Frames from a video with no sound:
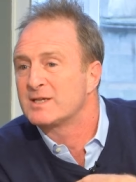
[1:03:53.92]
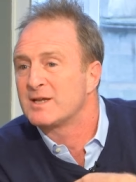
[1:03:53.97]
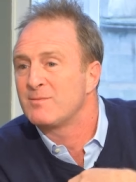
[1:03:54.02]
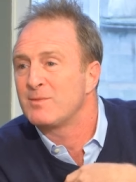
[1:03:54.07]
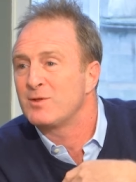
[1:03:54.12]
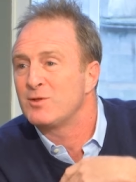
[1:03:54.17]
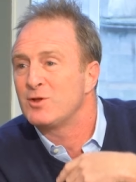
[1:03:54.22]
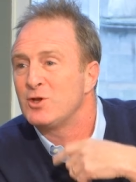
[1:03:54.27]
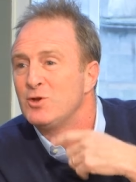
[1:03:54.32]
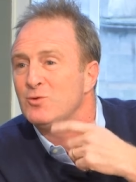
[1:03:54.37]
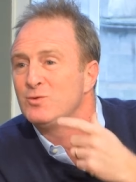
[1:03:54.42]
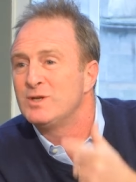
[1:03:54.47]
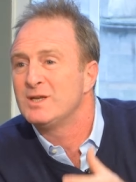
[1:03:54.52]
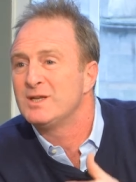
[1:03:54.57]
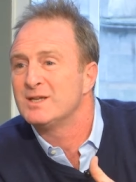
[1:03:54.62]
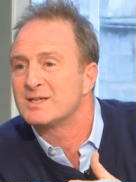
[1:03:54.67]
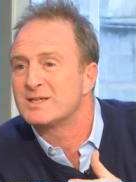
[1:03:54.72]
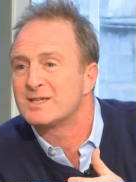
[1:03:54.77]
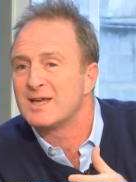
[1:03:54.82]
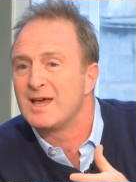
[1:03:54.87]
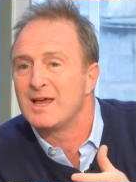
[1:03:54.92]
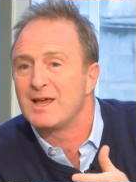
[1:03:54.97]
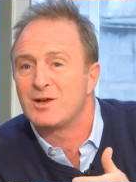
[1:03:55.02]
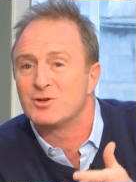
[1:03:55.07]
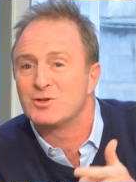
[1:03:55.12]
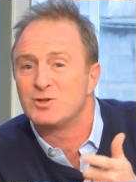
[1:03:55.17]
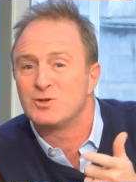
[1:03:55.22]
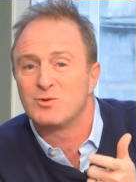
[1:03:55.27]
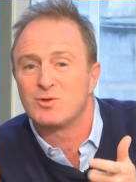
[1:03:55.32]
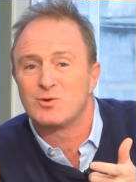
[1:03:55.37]
there's something that you didn't say
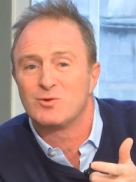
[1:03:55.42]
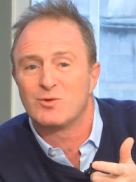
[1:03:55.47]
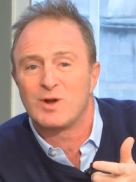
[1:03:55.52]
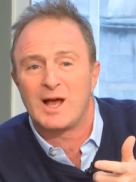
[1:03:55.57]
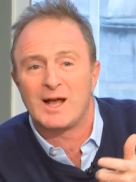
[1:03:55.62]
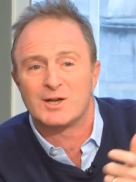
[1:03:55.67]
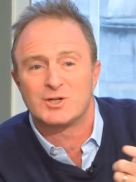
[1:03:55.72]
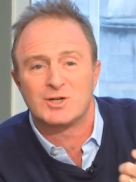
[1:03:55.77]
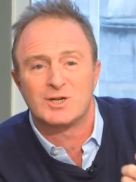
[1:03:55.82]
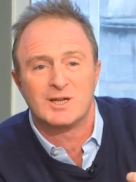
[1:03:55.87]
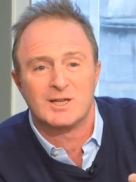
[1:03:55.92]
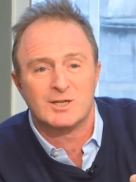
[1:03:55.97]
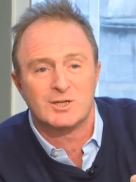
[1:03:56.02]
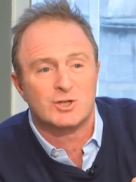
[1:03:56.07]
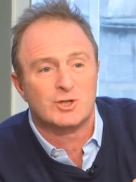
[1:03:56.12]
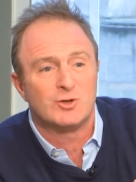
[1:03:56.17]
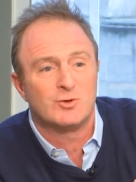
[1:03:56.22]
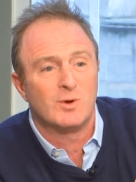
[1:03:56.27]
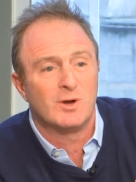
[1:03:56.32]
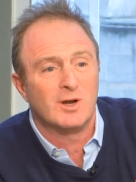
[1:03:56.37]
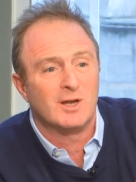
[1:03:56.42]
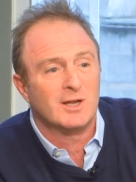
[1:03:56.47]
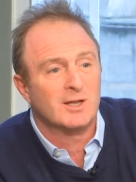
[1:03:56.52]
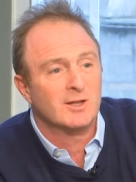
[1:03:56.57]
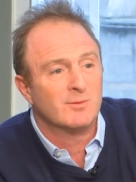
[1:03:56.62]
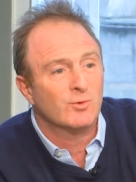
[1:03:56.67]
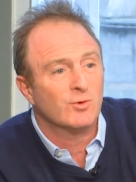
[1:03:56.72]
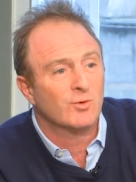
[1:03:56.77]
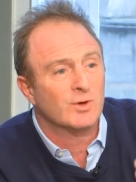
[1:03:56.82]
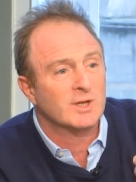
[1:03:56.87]
because you thought, actually, it's too early
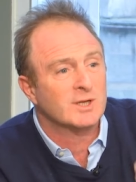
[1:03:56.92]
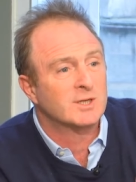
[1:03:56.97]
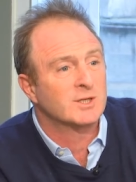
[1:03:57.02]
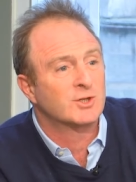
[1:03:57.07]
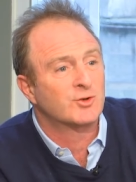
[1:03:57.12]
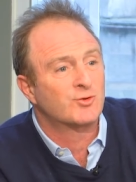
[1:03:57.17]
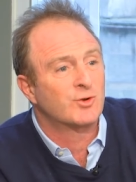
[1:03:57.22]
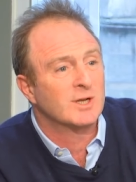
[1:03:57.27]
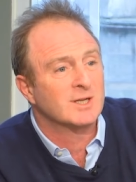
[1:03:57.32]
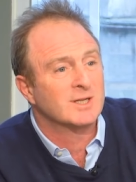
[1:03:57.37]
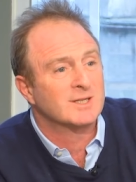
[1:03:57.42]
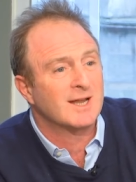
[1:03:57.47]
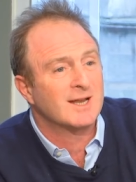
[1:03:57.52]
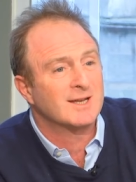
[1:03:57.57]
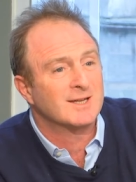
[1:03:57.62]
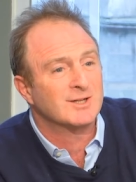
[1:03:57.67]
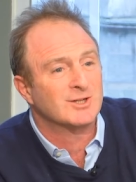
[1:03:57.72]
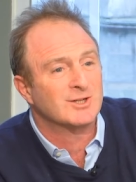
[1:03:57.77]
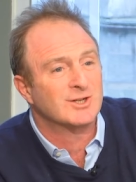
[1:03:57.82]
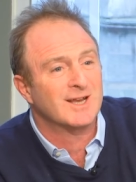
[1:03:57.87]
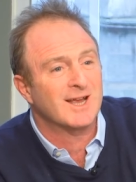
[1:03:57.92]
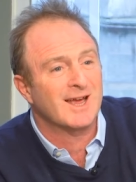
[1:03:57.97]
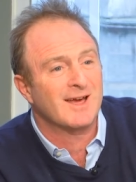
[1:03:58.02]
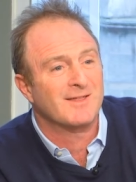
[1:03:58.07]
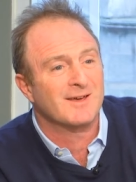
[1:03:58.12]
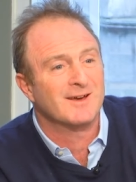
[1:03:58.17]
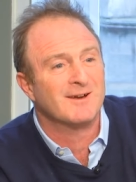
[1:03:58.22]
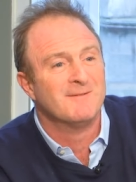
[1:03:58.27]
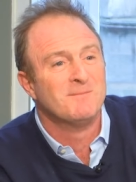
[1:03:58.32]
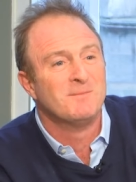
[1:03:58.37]
in the morning to string a sentence
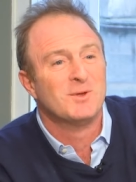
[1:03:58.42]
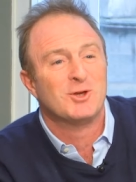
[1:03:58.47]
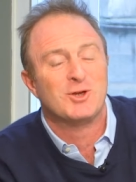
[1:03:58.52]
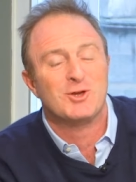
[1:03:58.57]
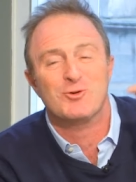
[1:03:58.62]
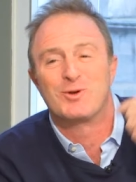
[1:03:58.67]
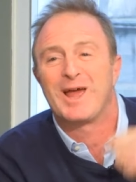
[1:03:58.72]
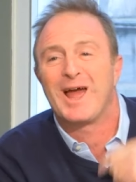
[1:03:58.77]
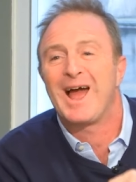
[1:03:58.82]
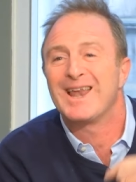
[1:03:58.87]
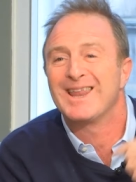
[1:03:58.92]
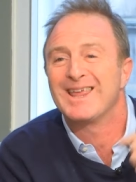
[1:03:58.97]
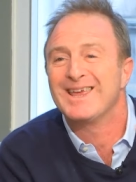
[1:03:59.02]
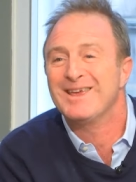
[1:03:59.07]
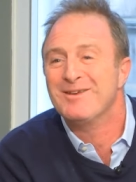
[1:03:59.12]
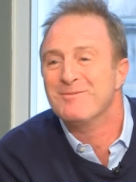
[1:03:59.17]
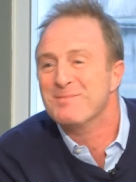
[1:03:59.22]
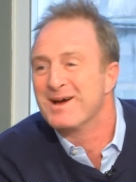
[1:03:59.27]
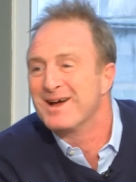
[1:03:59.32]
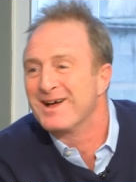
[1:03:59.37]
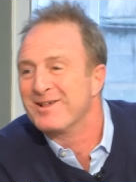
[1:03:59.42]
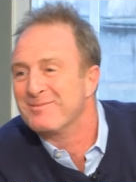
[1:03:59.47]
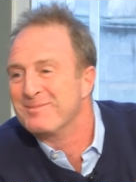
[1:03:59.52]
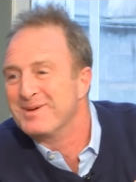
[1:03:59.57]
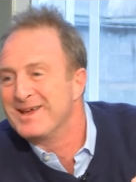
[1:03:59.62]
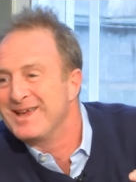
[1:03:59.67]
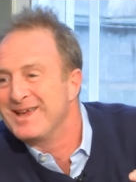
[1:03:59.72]
together, you can email